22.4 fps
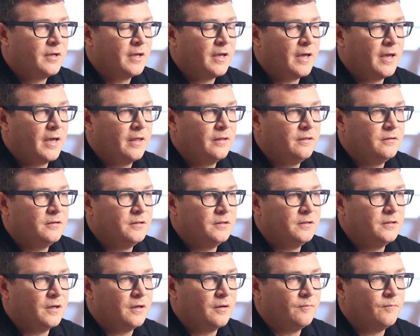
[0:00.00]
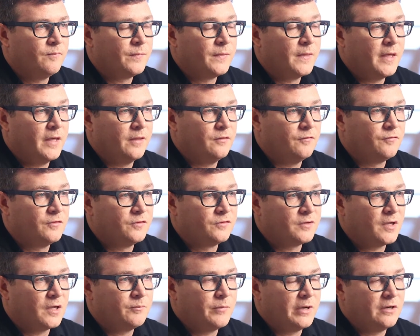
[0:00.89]
and the
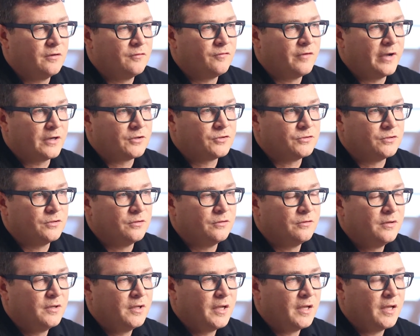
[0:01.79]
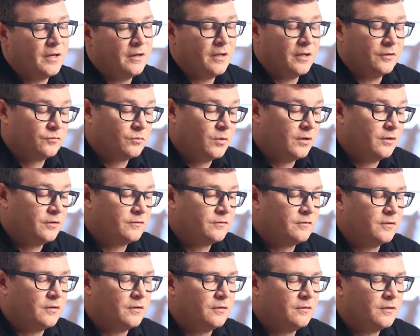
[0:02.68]
facade manufacturer, as well
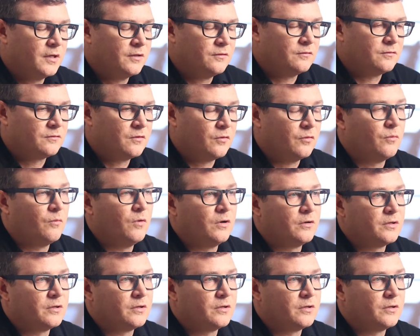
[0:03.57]
as the curtain wall